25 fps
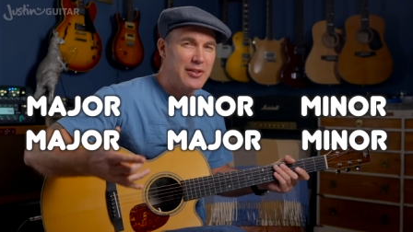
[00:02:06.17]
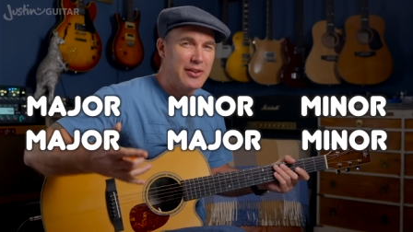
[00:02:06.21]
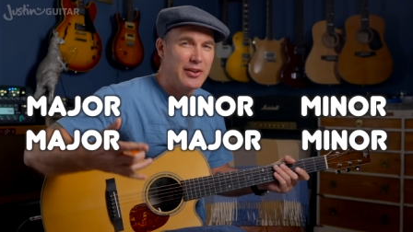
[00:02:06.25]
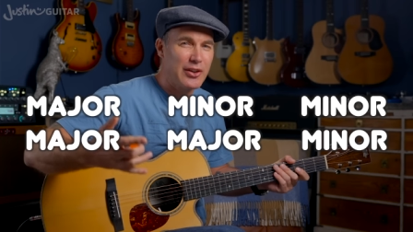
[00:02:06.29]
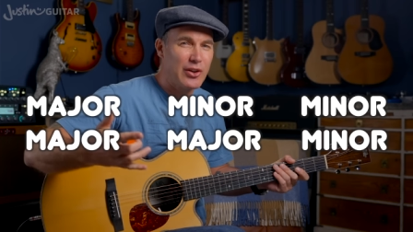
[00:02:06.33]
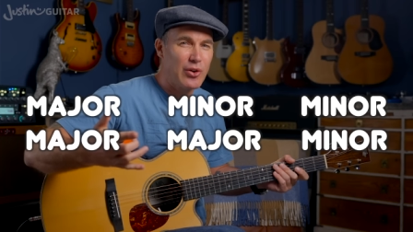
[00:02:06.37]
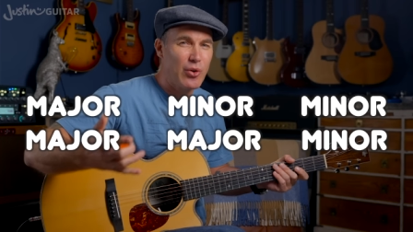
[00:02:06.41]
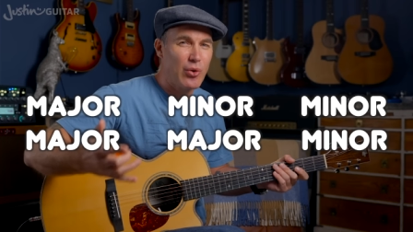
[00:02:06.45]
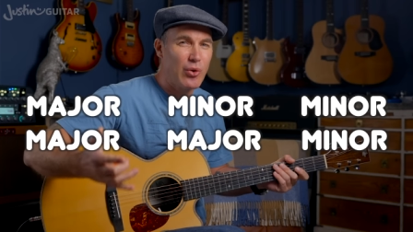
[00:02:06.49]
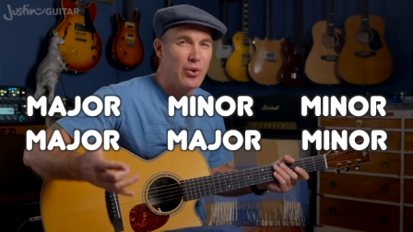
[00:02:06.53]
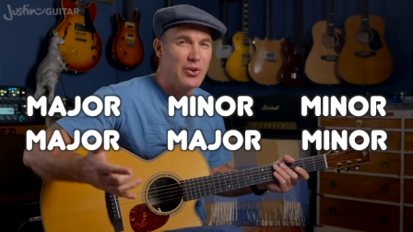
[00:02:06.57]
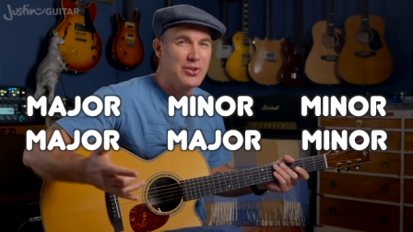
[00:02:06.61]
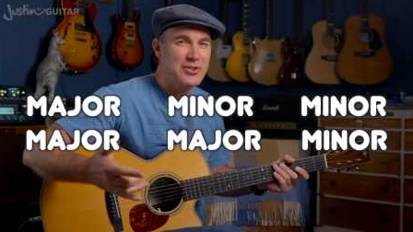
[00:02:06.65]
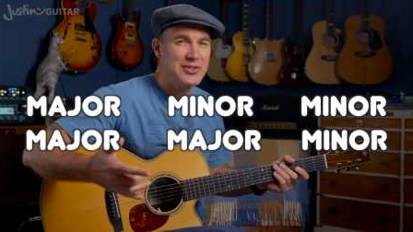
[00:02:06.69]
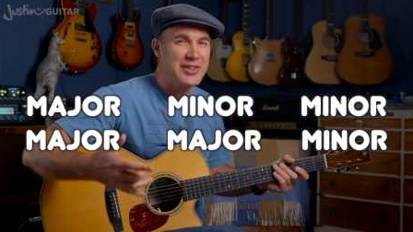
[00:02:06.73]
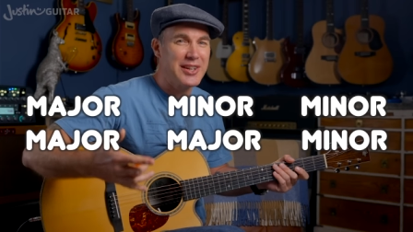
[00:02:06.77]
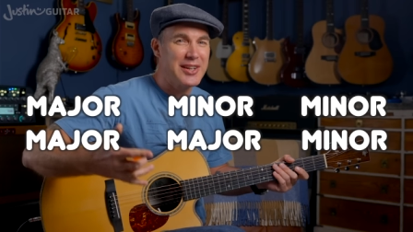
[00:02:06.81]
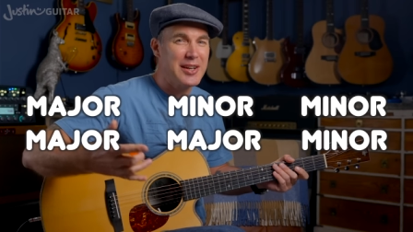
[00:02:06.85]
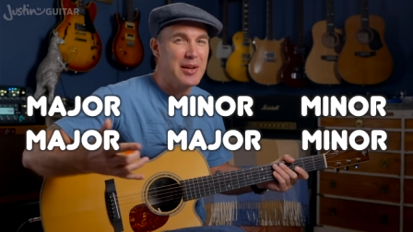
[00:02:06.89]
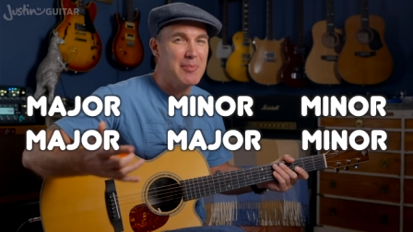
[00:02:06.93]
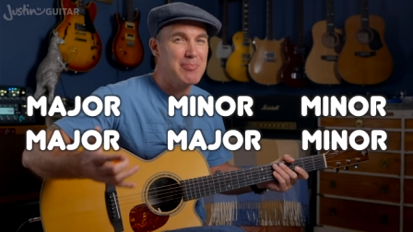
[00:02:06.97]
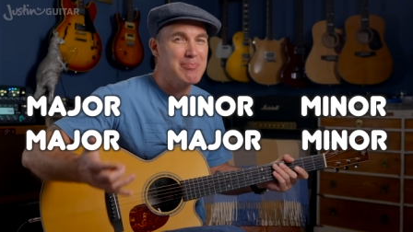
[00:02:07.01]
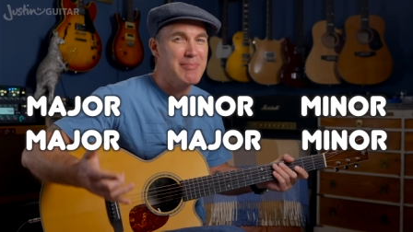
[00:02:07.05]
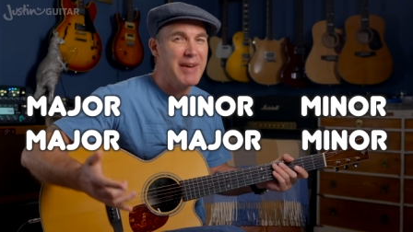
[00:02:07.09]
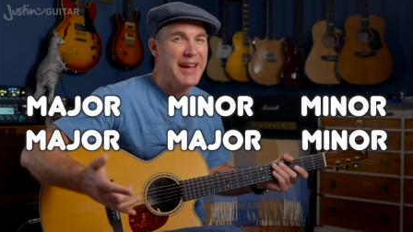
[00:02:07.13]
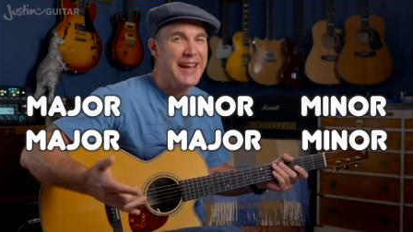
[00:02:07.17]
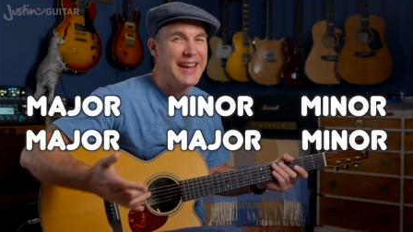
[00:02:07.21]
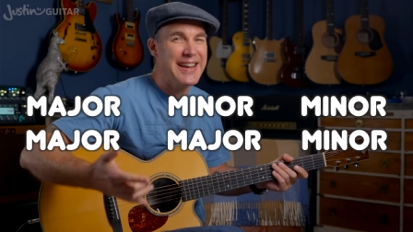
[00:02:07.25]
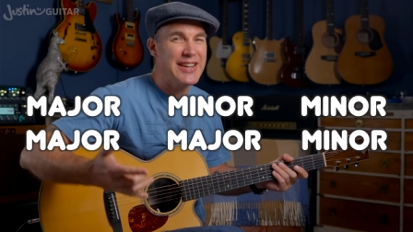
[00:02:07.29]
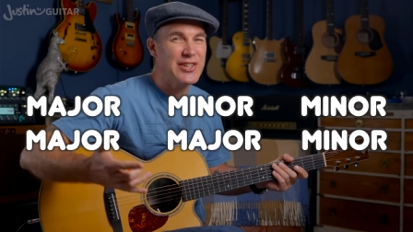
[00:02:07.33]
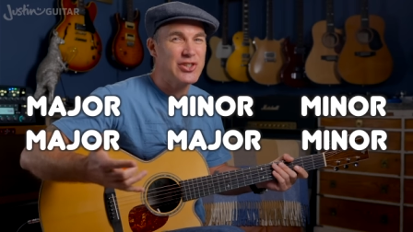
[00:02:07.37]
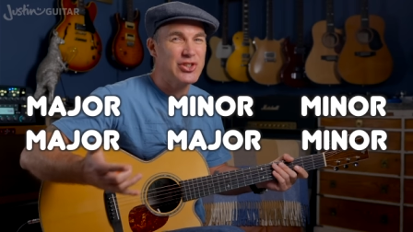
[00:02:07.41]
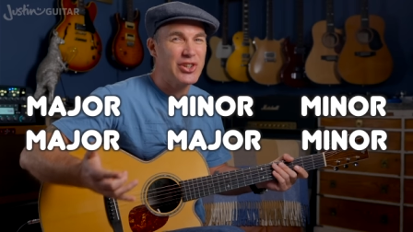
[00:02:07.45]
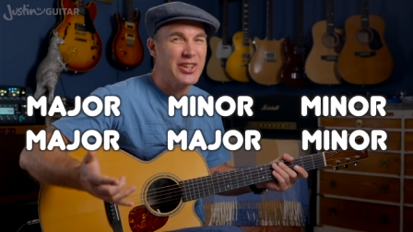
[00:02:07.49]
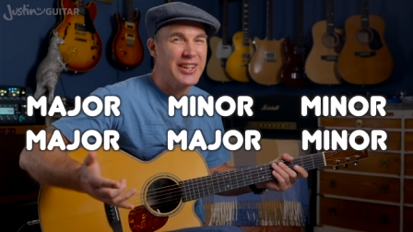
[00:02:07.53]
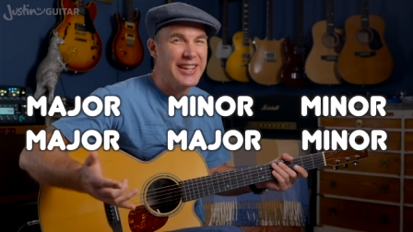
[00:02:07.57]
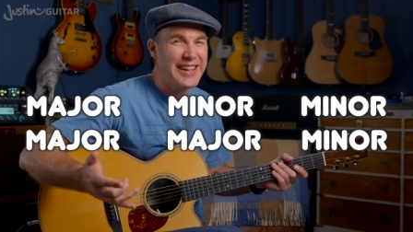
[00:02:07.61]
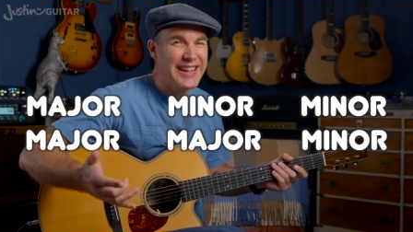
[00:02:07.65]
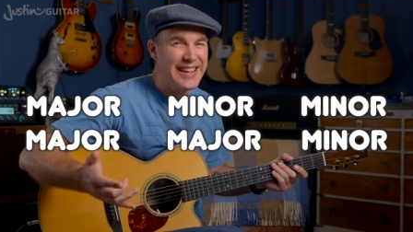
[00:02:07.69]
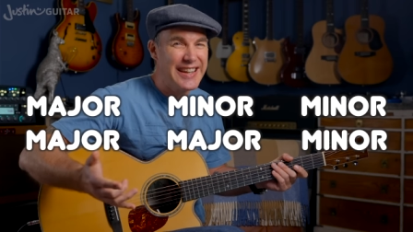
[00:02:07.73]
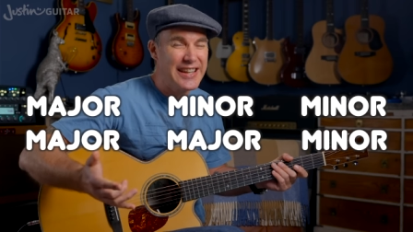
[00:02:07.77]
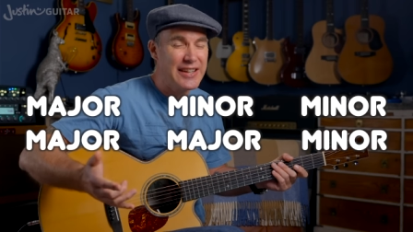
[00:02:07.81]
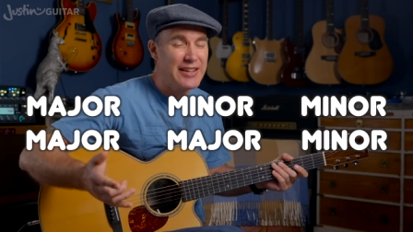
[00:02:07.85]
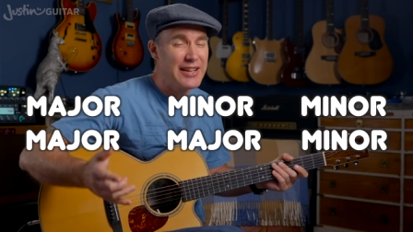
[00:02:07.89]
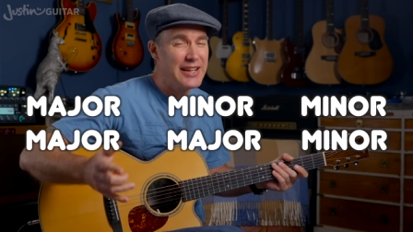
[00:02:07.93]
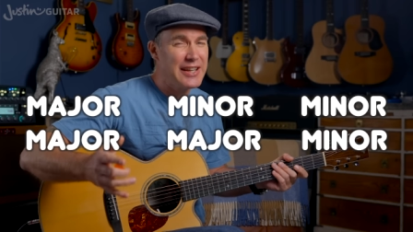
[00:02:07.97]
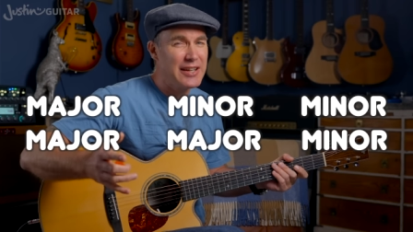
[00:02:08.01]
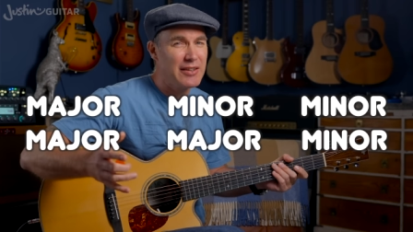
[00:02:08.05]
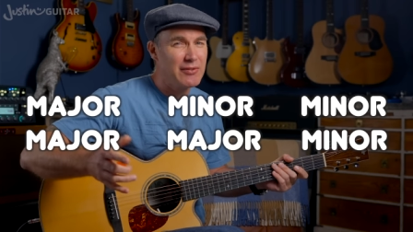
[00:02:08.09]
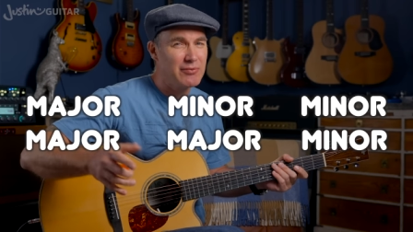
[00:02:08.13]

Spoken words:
the chords in the major key here.